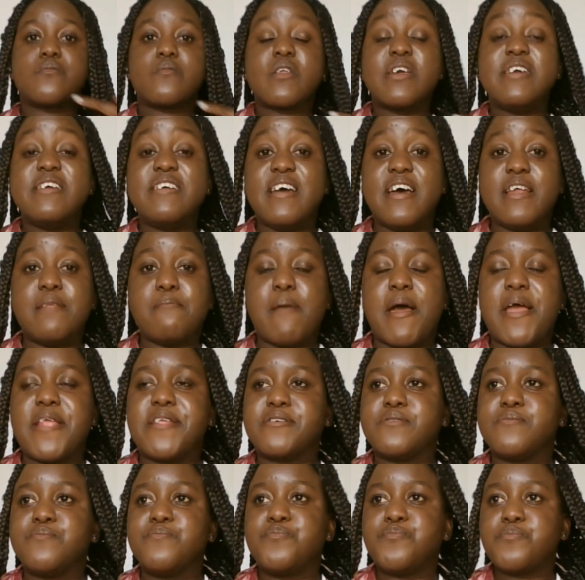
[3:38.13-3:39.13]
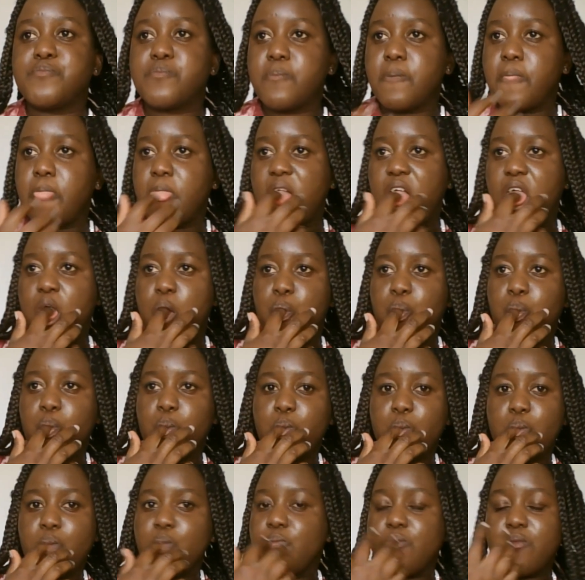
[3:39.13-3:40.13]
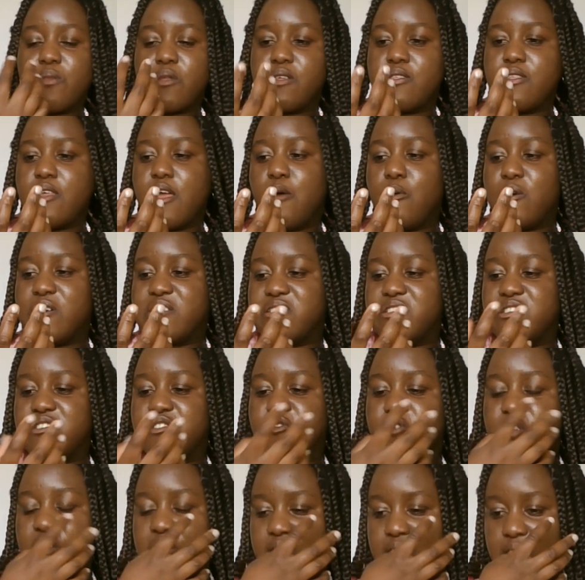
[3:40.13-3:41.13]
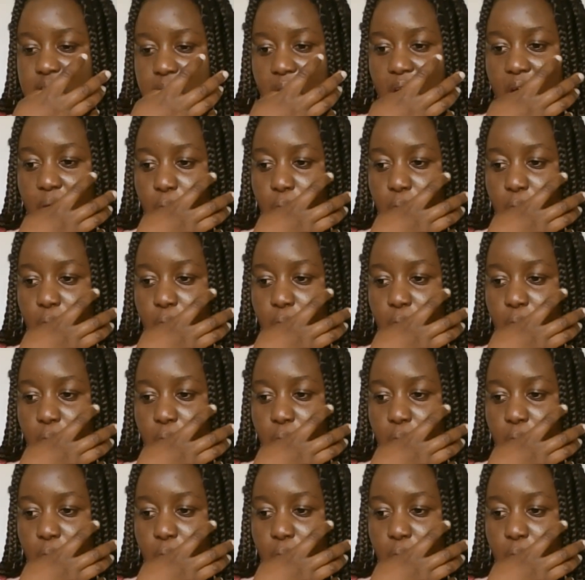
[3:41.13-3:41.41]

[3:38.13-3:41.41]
He had money. It wasn't his friends.